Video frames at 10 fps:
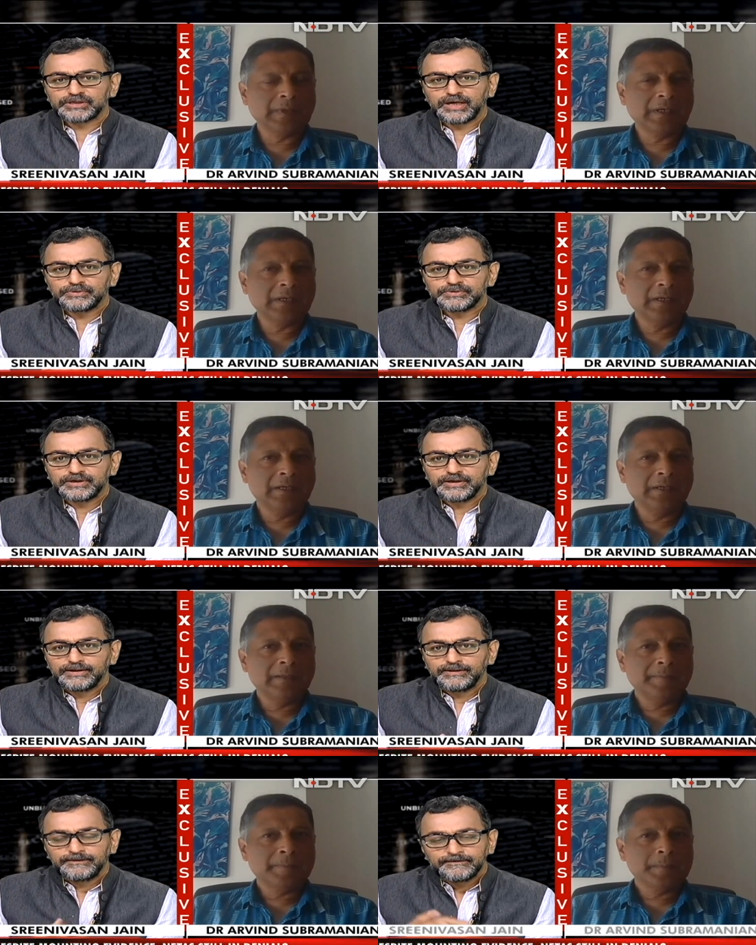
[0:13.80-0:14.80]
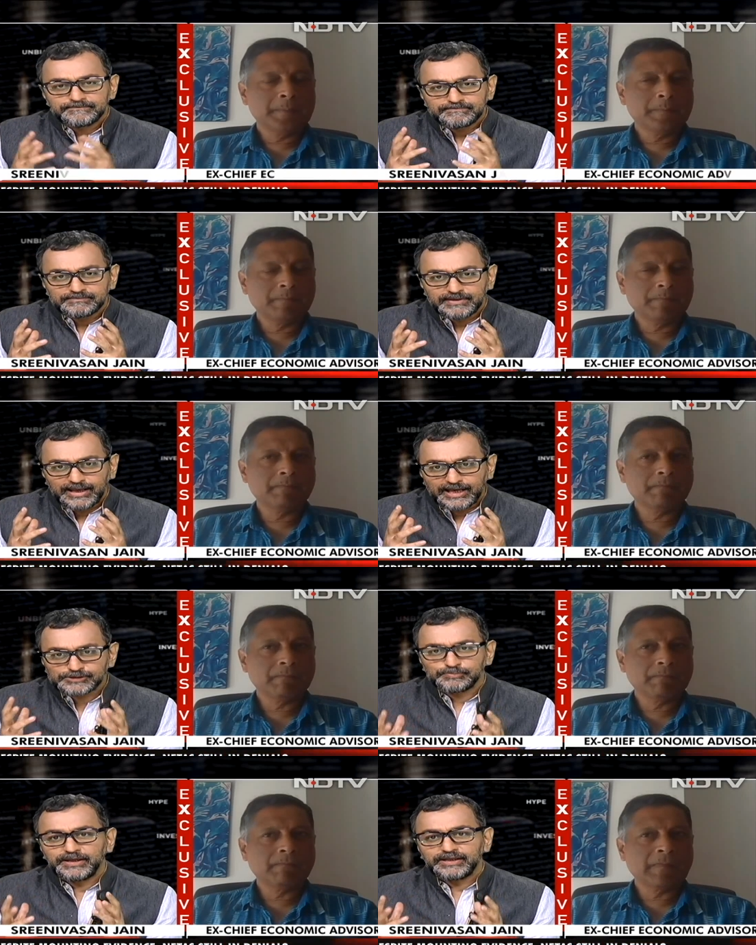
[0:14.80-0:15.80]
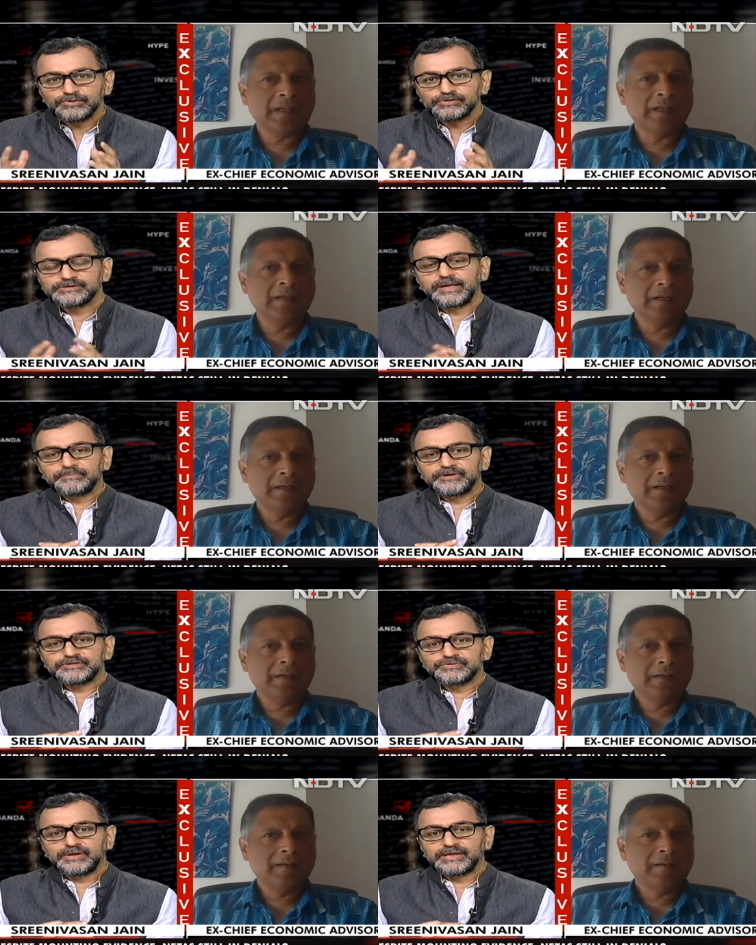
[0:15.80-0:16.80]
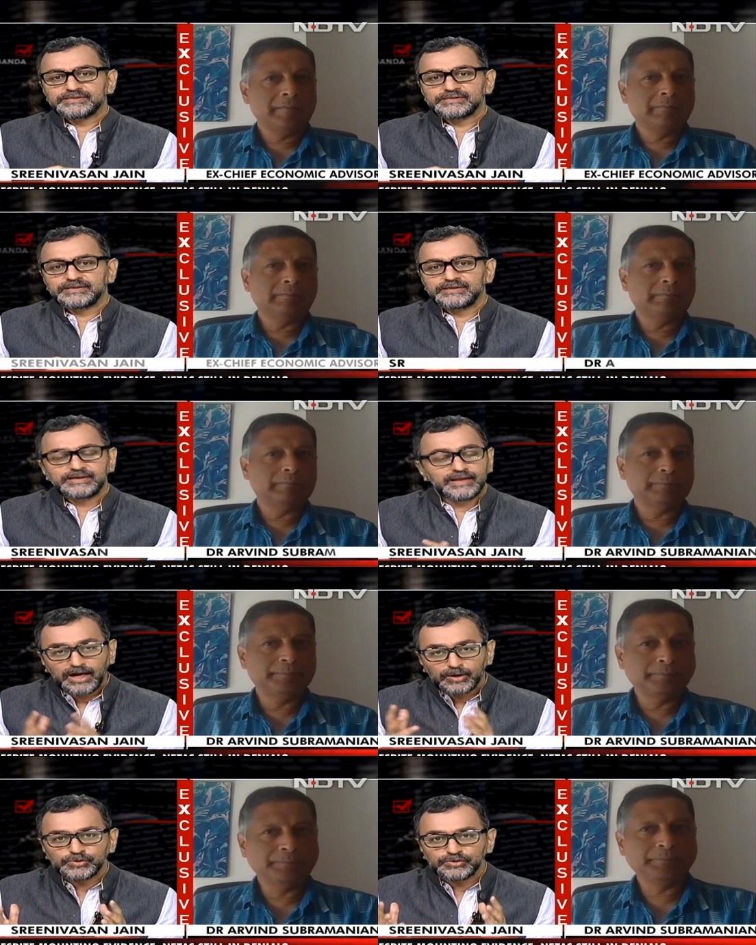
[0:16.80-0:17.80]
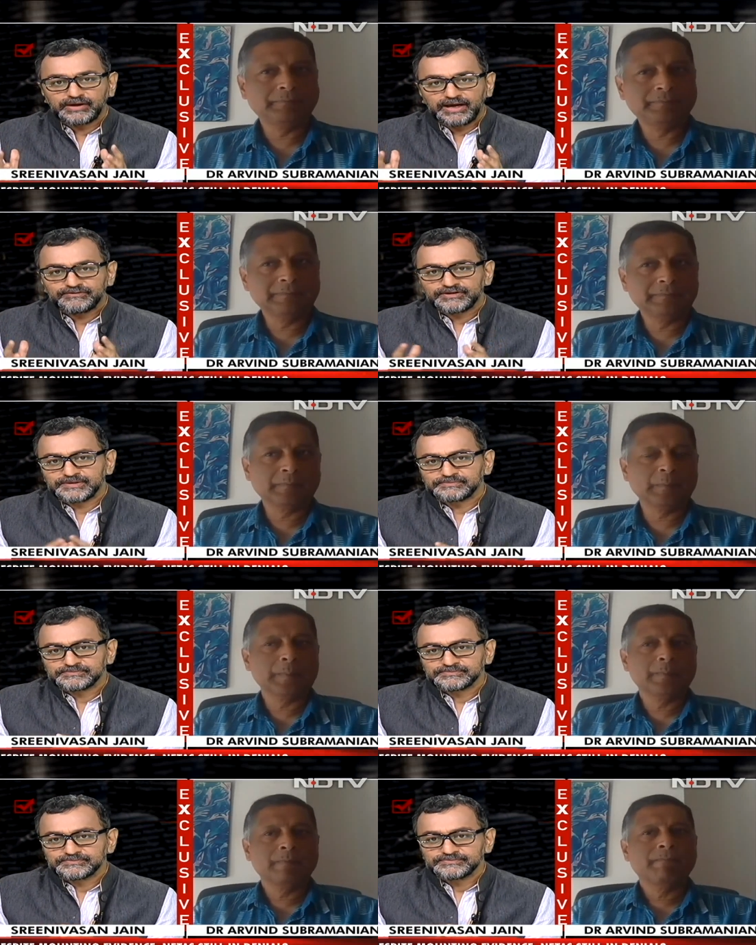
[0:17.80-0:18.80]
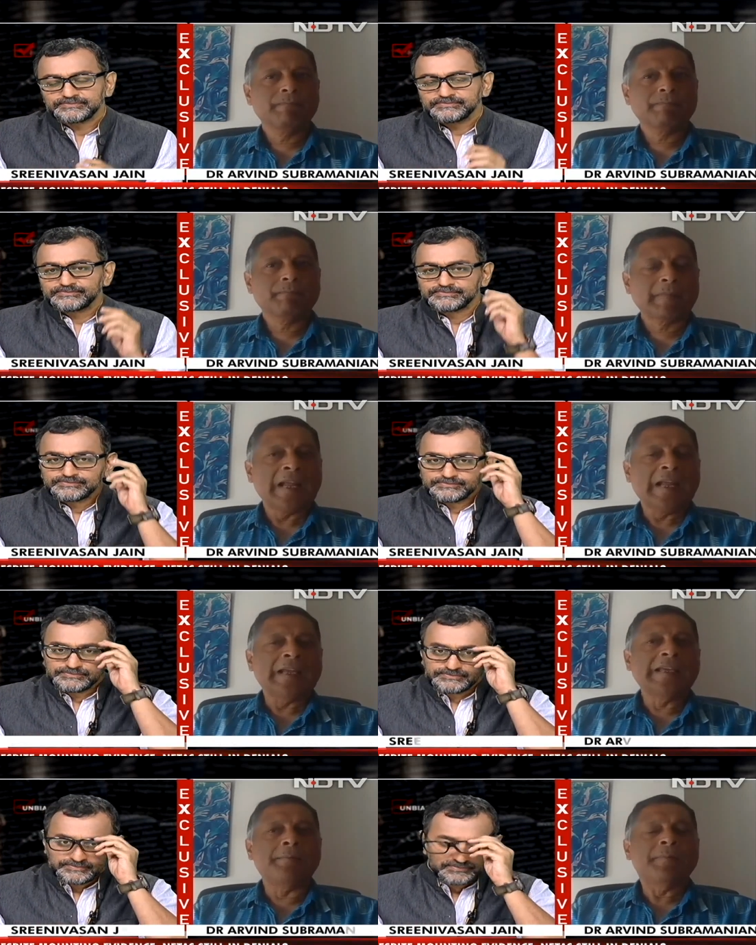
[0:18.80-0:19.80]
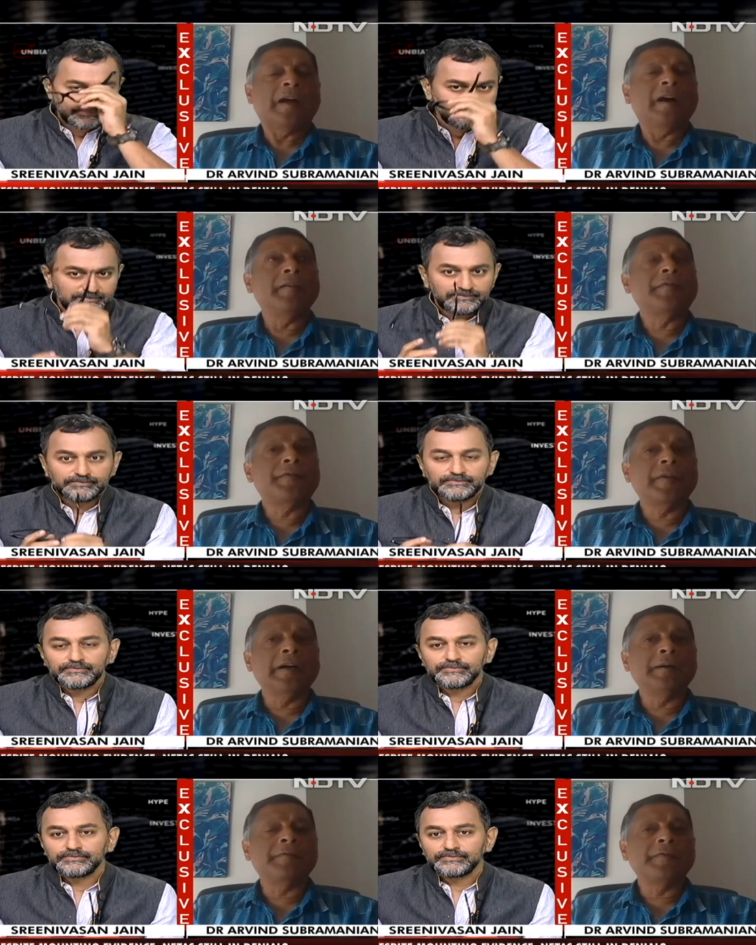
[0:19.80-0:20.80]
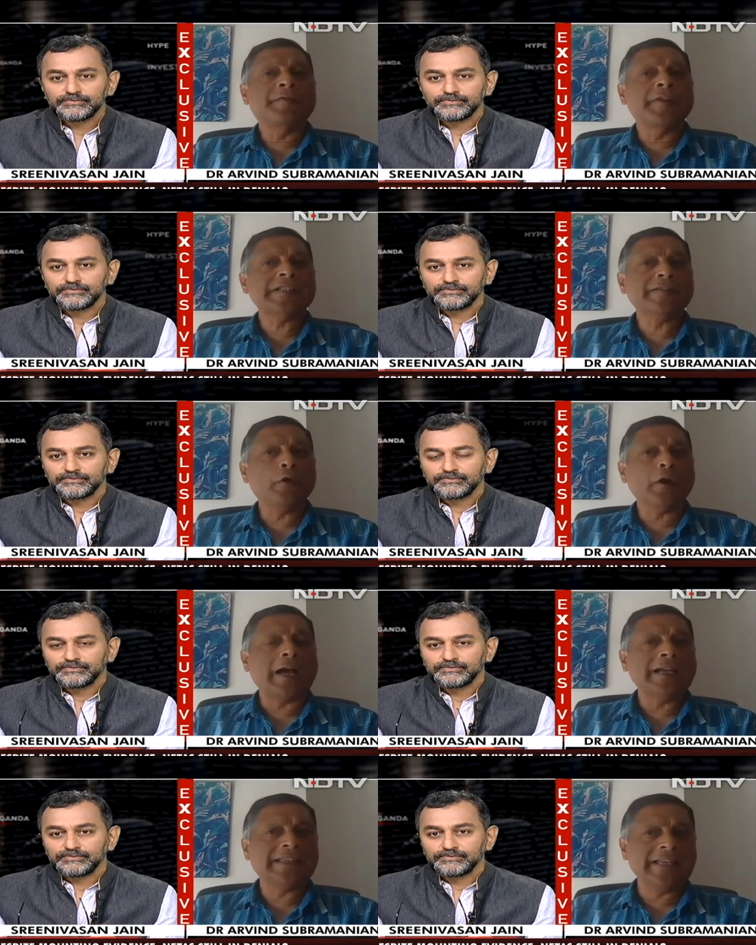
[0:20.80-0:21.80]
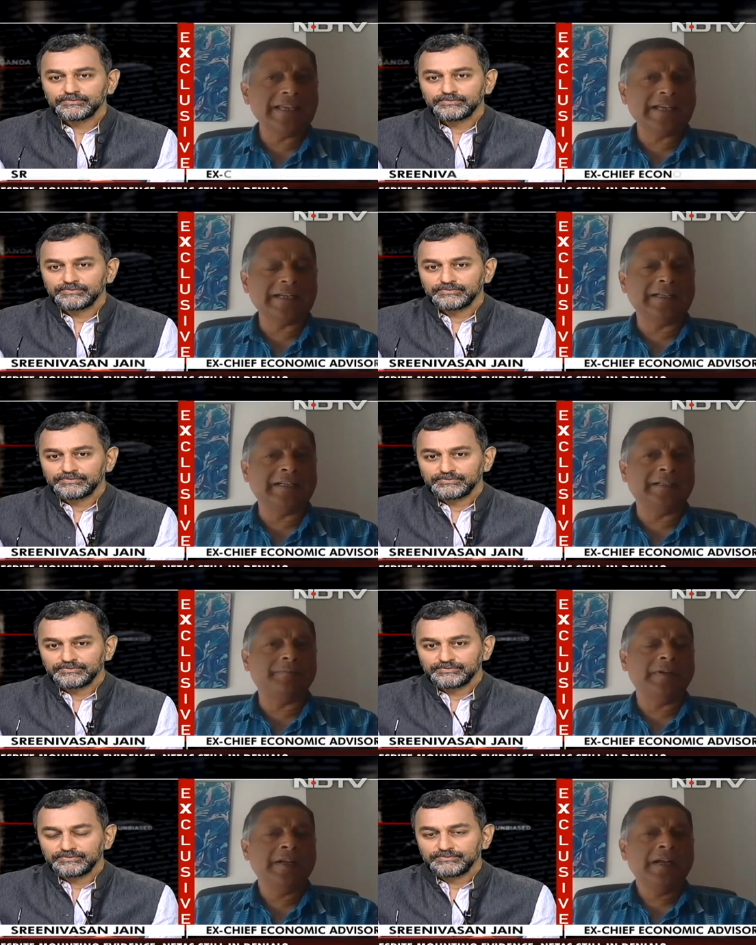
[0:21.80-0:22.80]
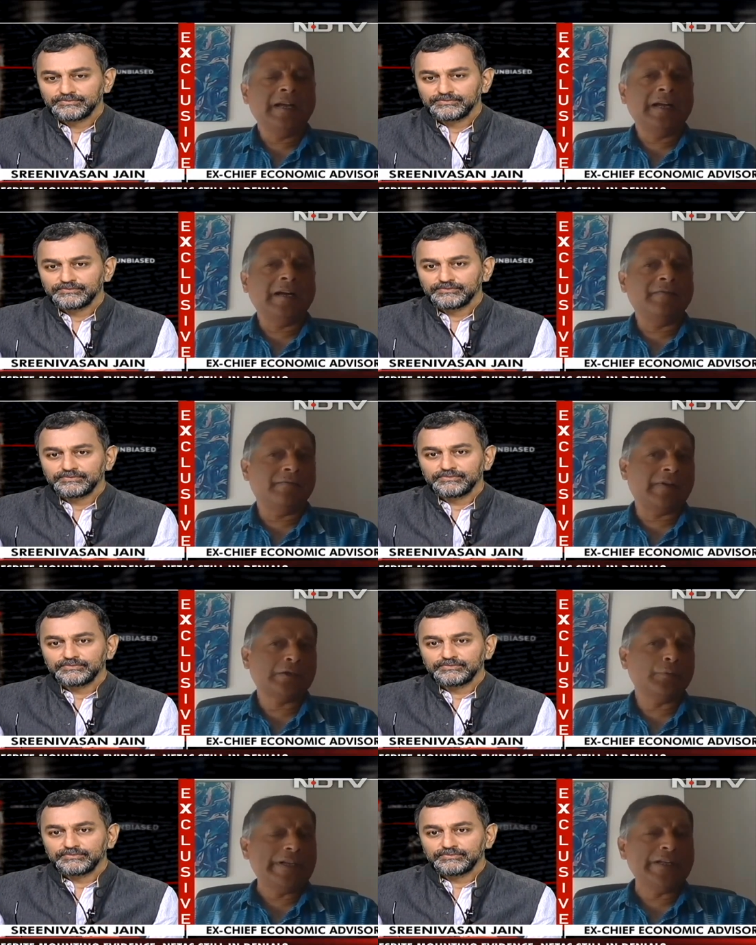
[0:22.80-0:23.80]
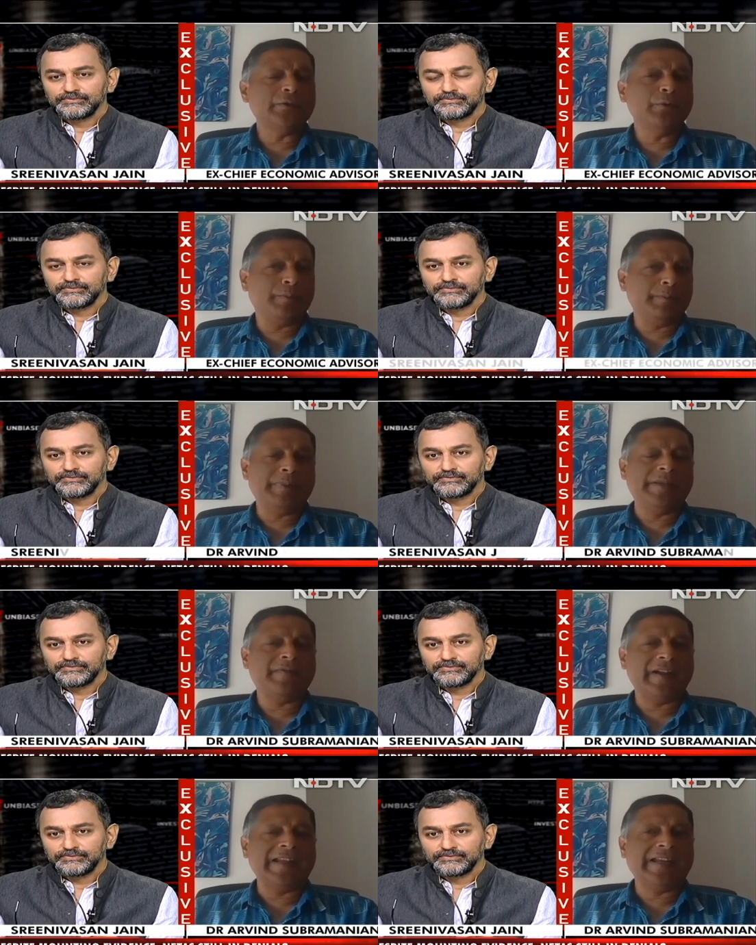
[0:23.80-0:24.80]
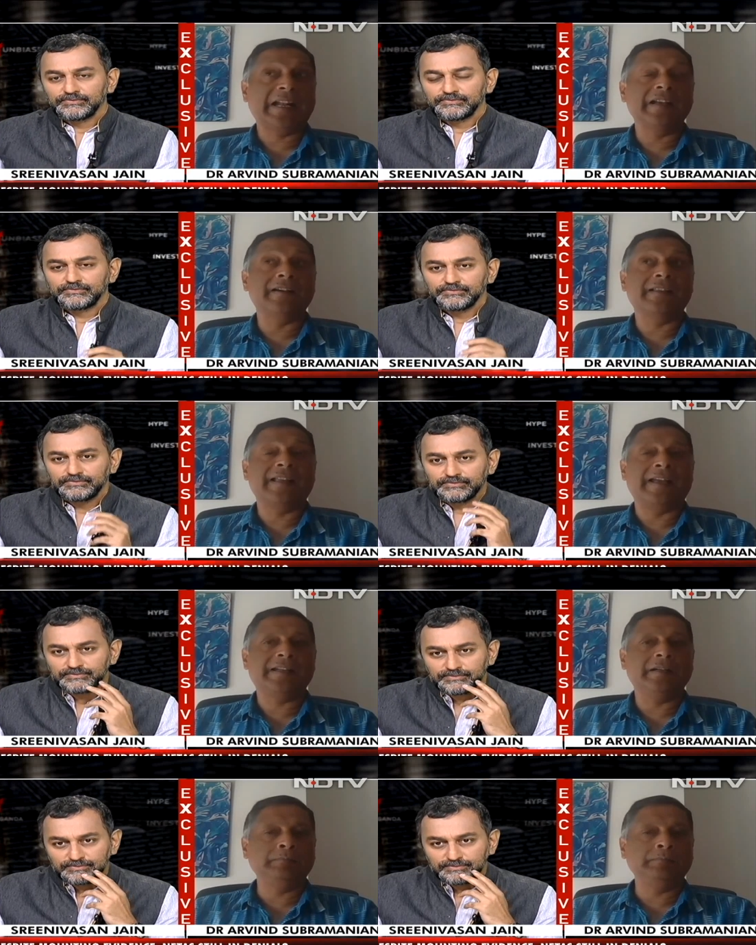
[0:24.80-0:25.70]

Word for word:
Speaker 1: count. Explain those numbers to us and, and how you arrived at them.
Speaker 2: Uh, first of all, I think, uh, uh, Basu, we need to be very clear that,